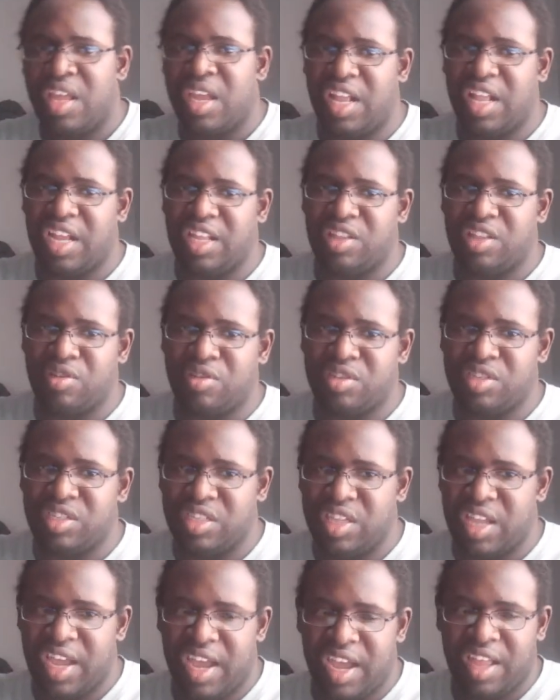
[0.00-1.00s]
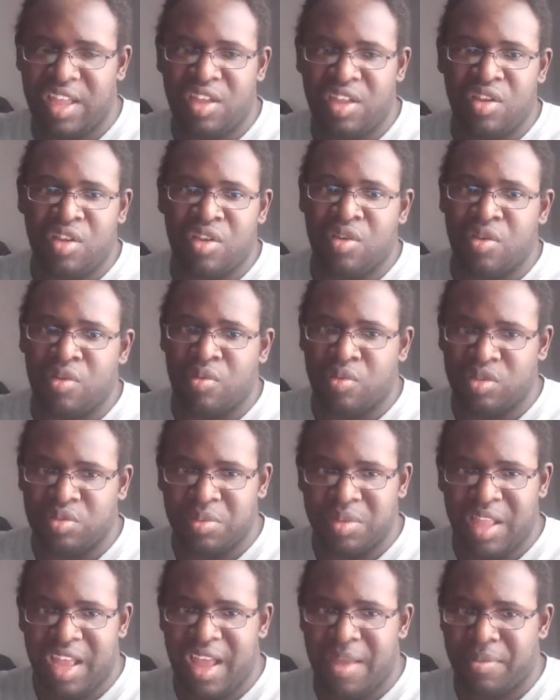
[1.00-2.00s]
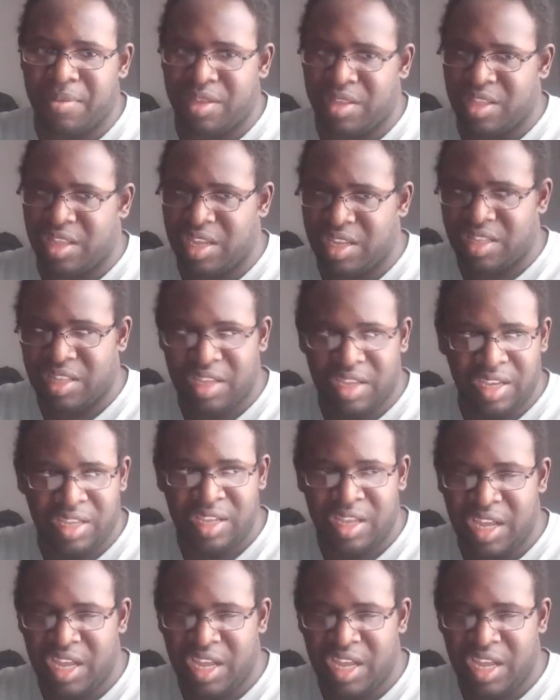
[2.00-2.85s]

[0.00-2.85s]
And I noticed that what's been happening lately